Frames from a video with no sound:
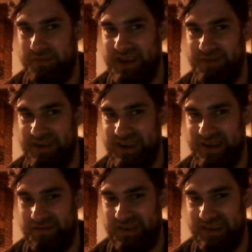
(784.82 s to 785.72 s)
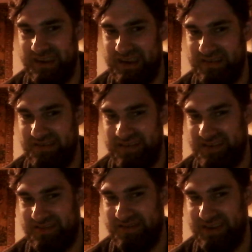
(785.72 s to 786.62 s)
maybe ever seen on
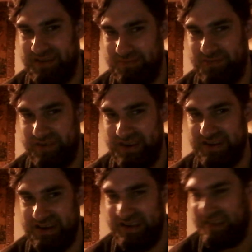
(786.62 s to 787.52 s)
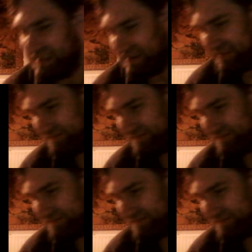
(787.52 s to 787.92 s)
screen, which is